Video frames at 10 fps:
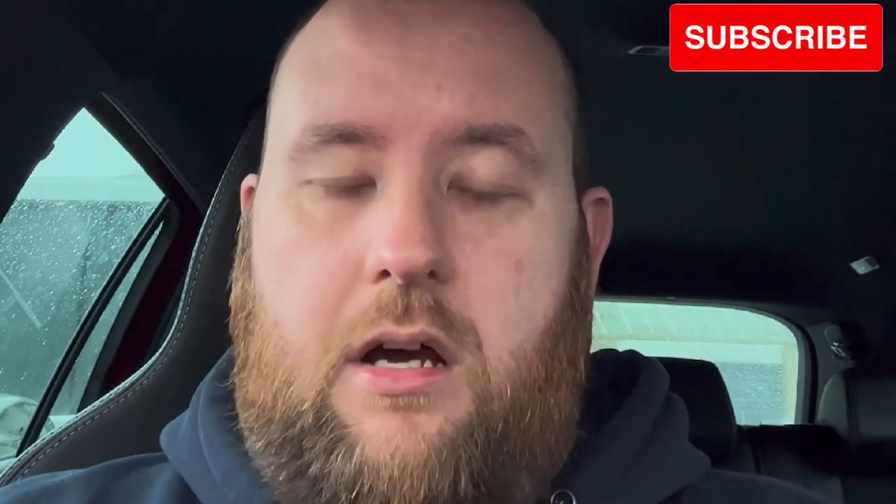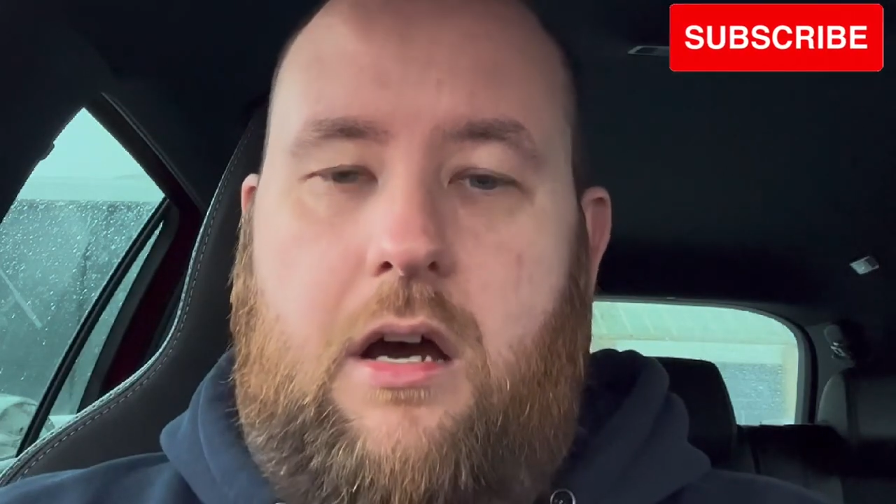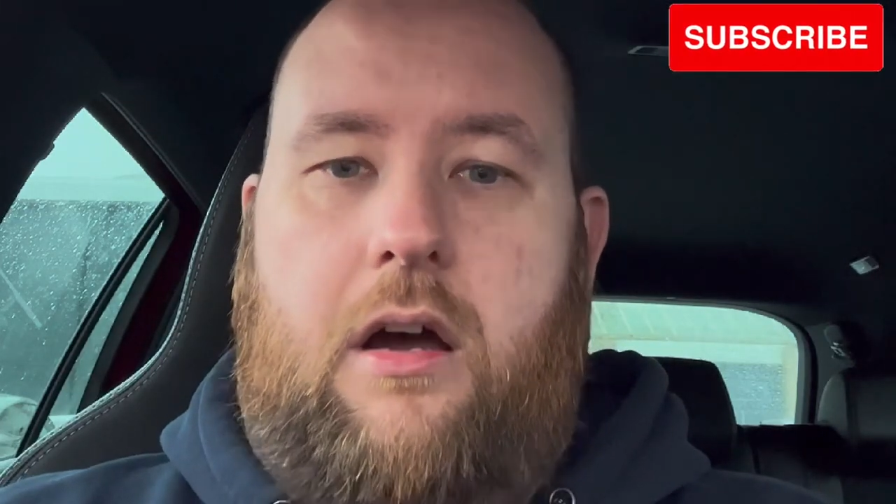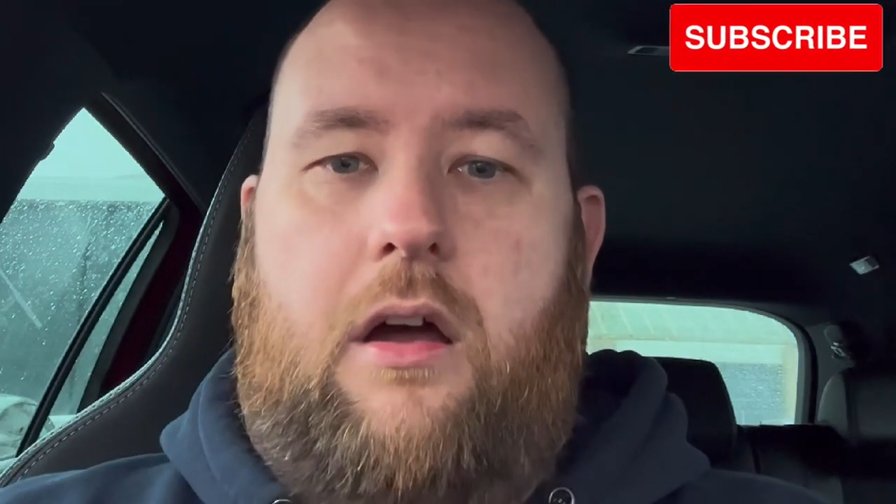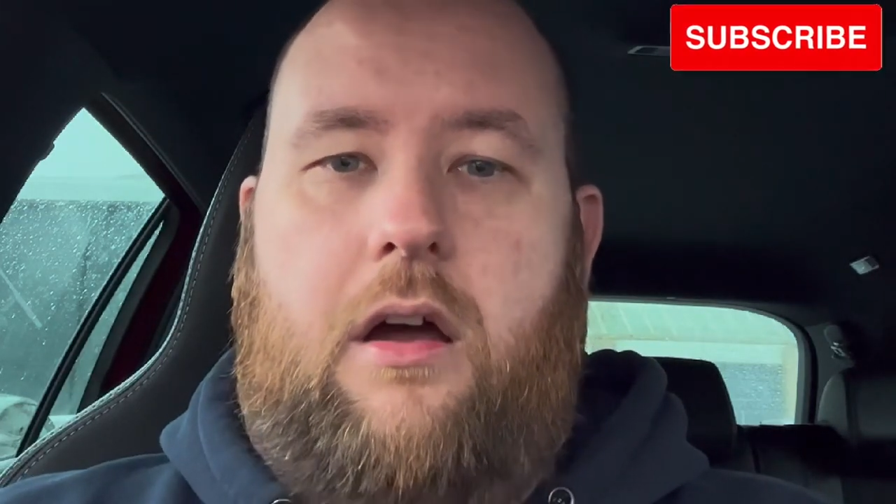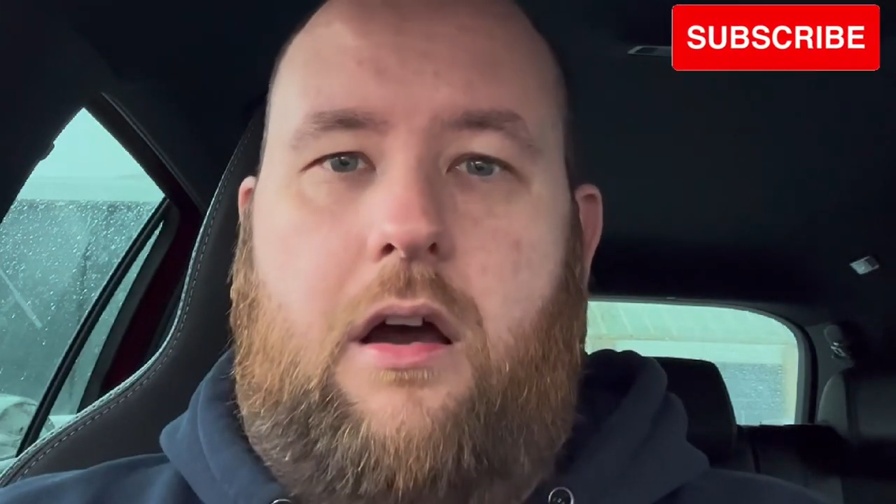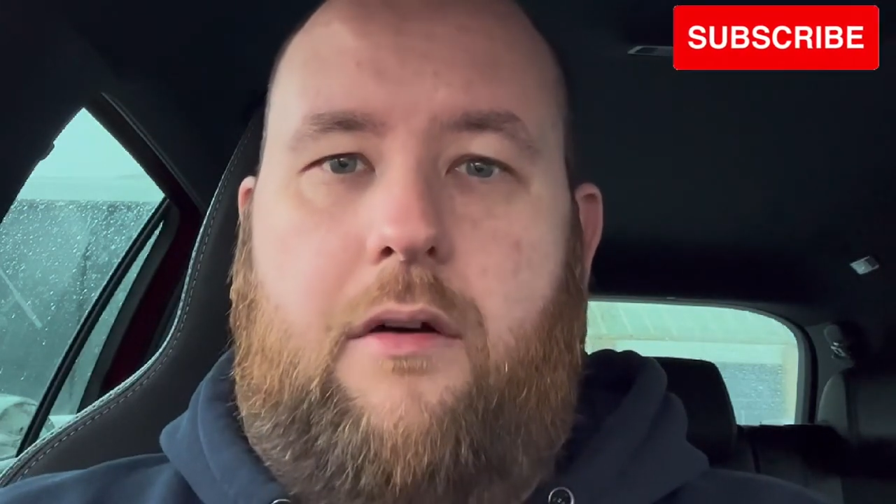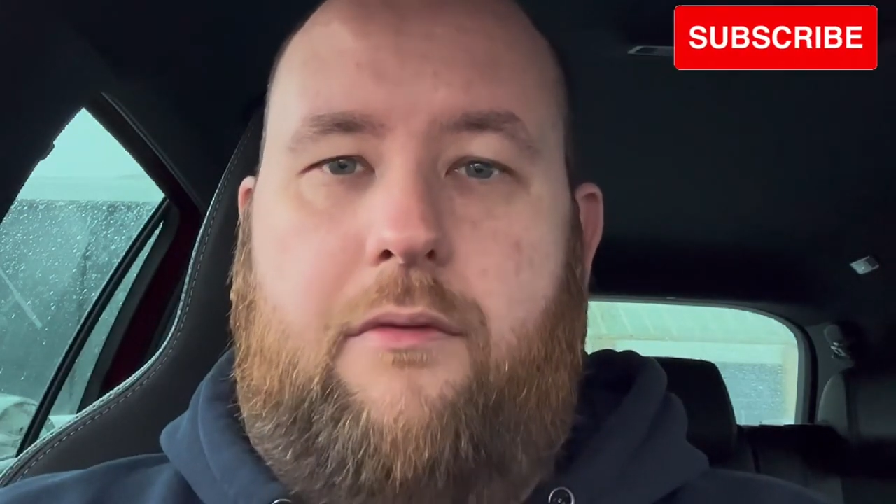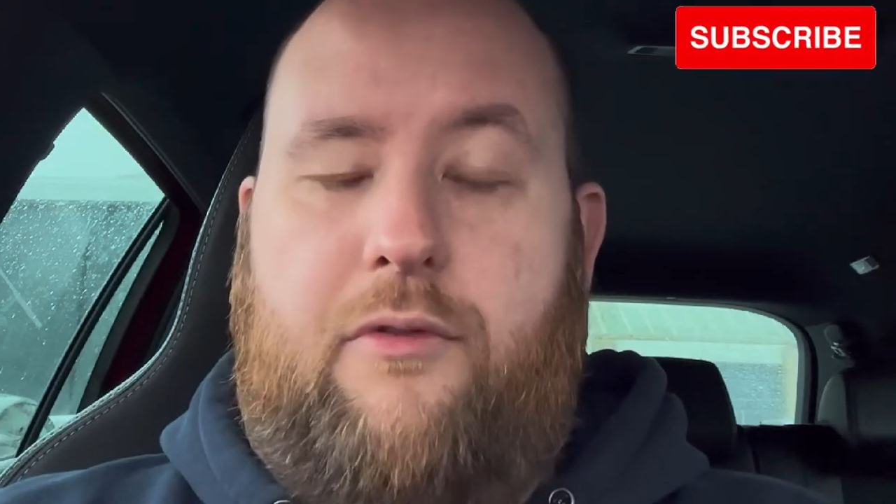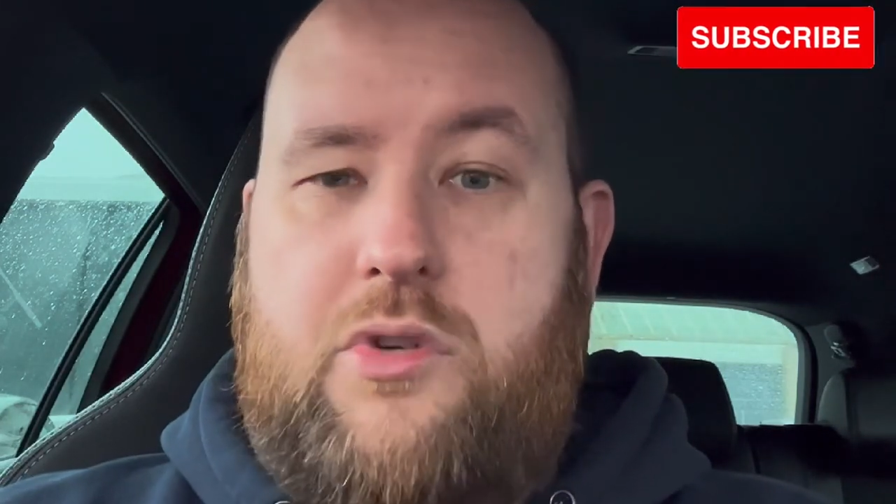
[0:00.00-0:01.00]

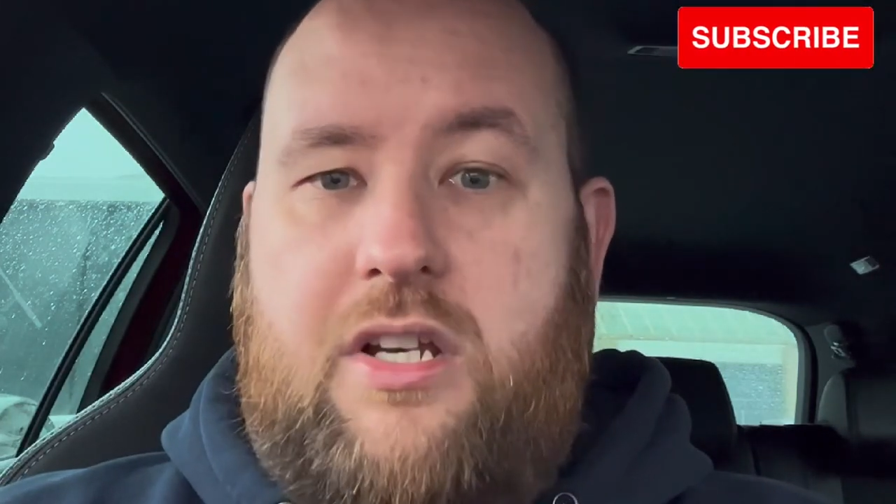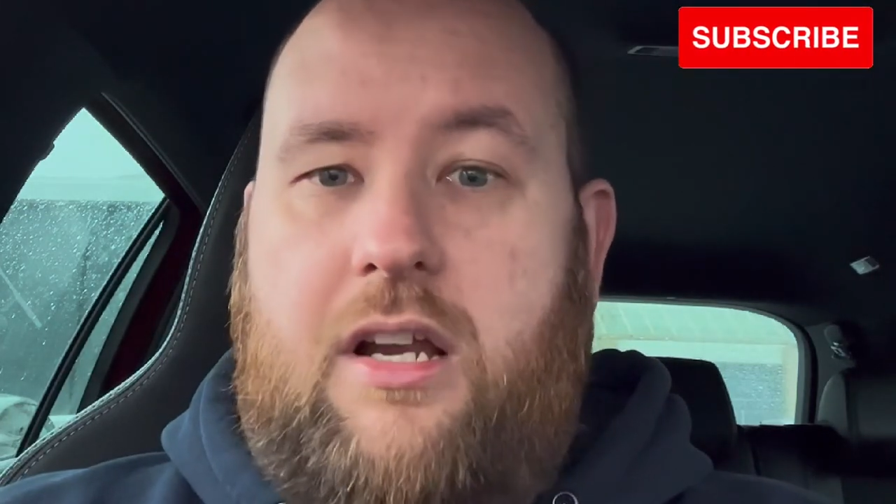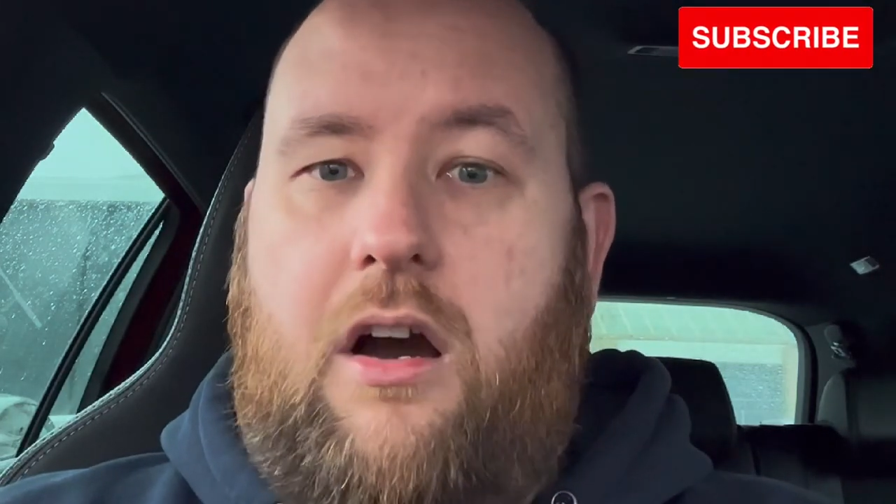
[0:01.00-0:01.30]
Unfortunately,